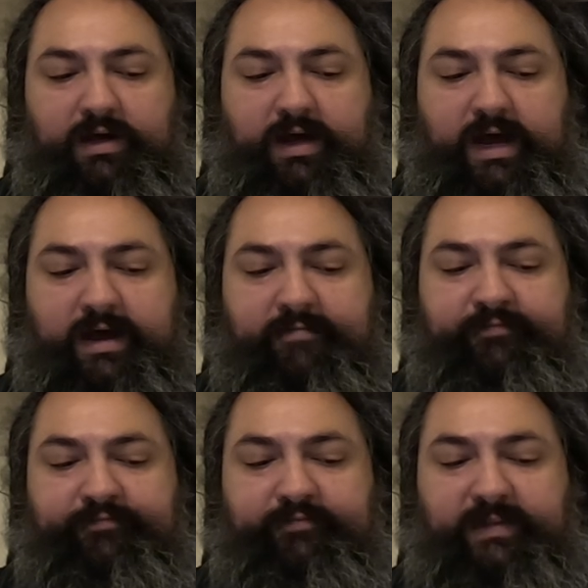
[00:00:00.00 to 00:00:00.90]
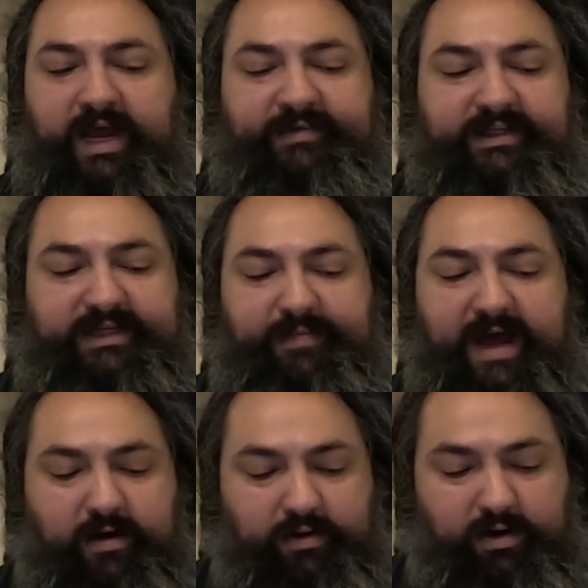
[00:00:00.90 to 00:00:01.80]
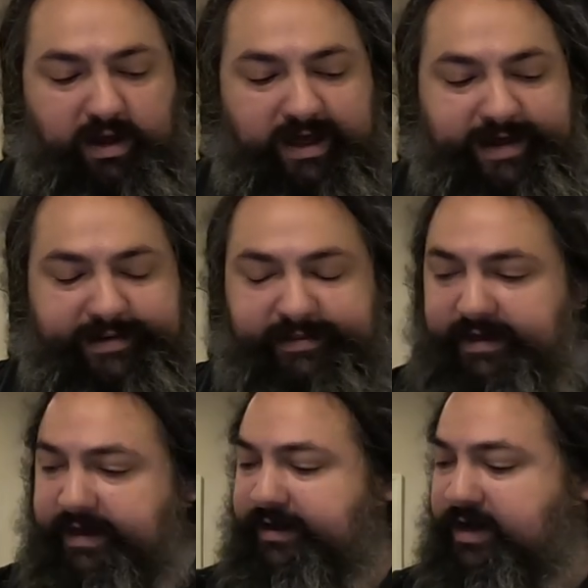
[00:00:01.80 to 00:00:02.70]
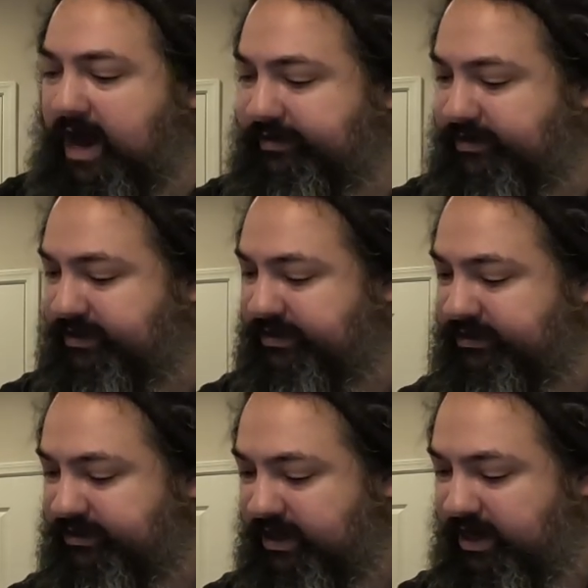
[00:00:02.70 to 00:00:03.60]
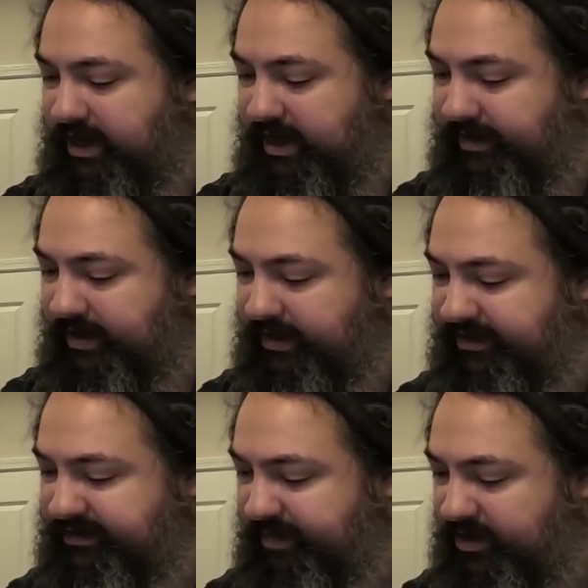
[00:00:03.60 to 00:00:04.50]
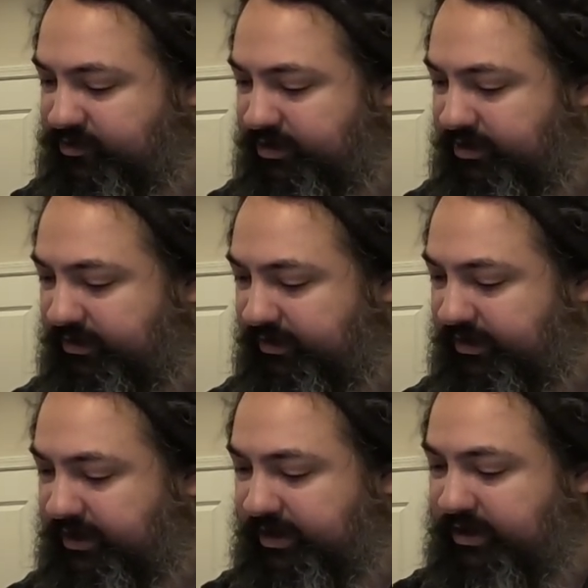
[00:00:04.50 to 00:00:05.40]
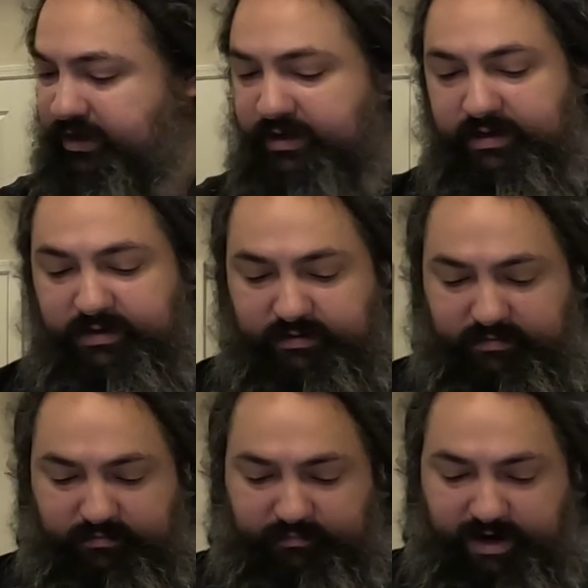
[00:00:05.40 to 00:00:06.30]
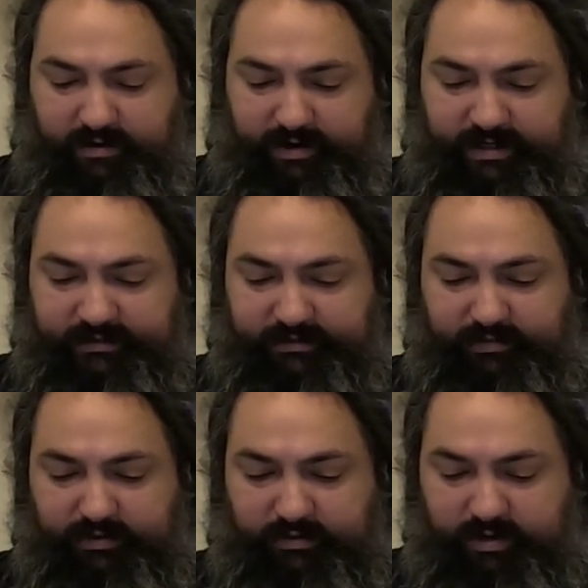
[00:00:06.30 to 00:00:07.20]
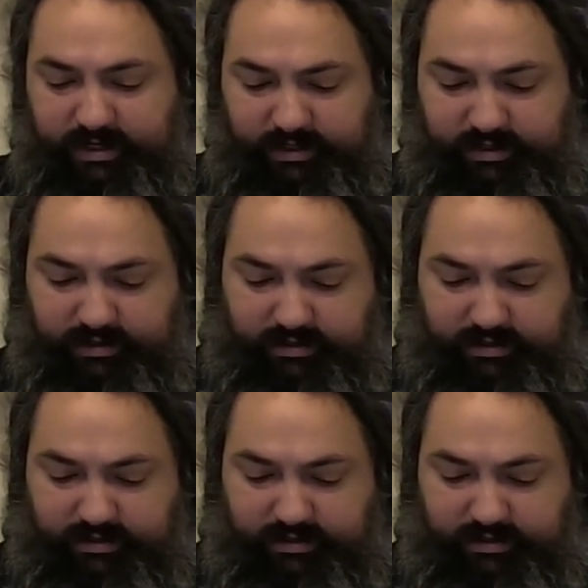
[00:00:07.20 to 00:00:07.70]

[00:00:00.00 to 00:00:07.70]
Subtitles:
MCT powder and the collagens. And then let's measure the berries real quick.